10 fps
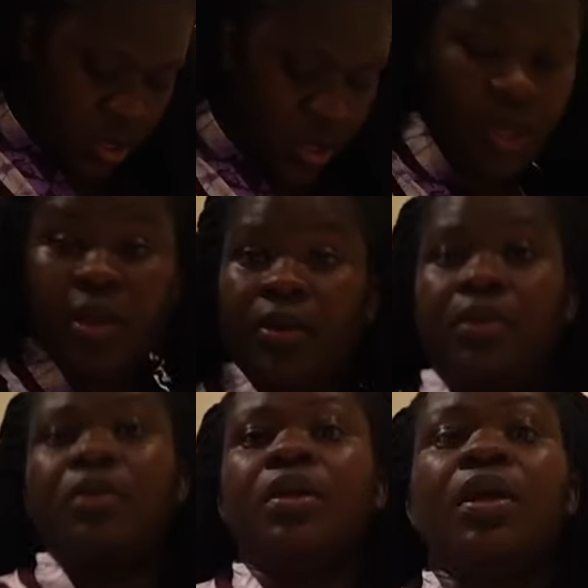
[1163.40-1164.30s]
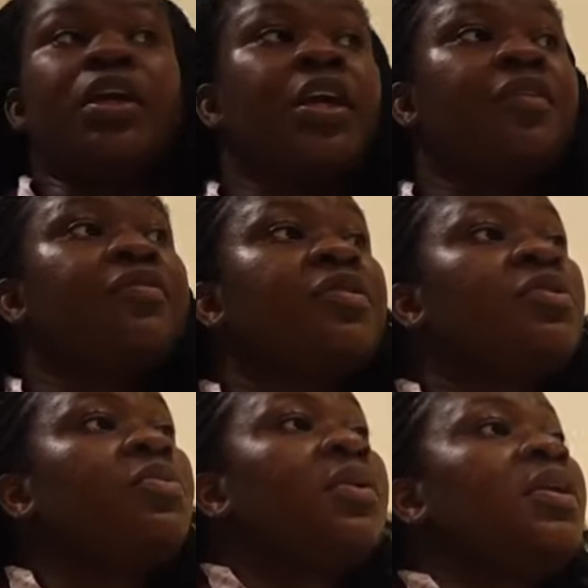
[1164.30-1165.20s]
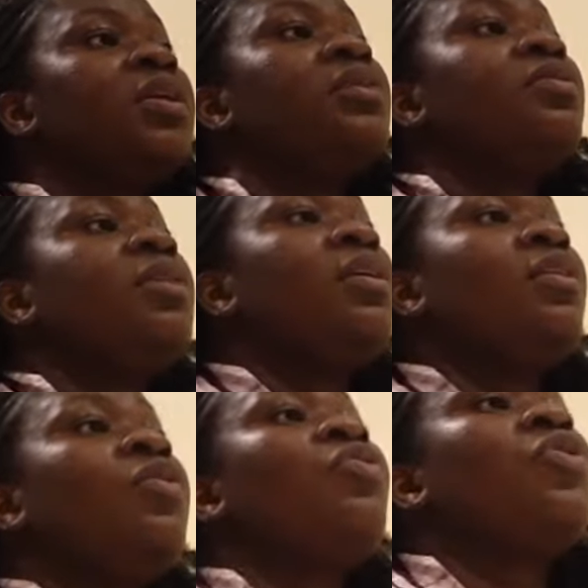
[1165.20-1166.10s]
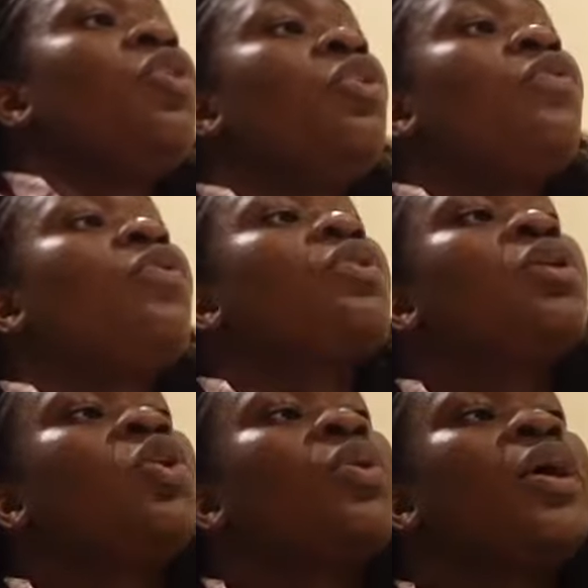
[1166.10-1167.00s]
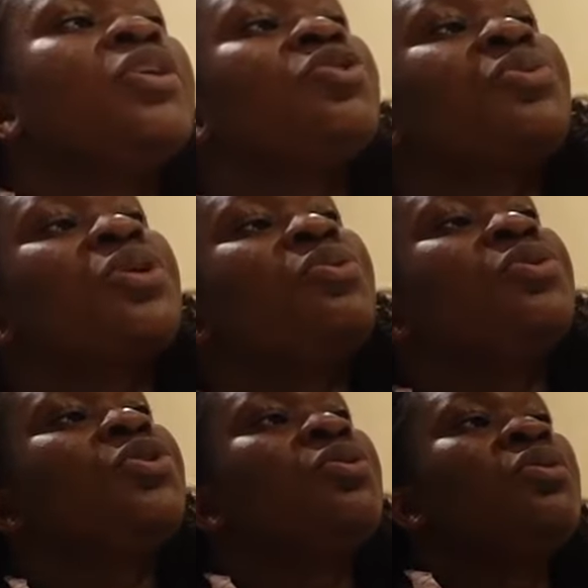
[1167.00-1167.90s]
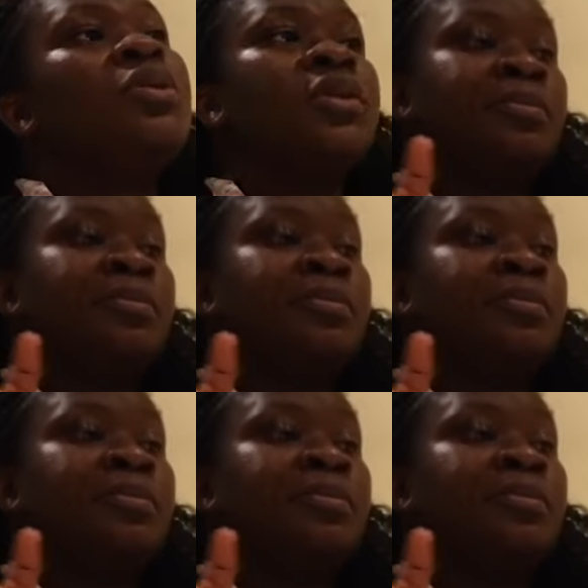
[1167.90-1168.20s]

that it gives what it needs to give for the location we're going to.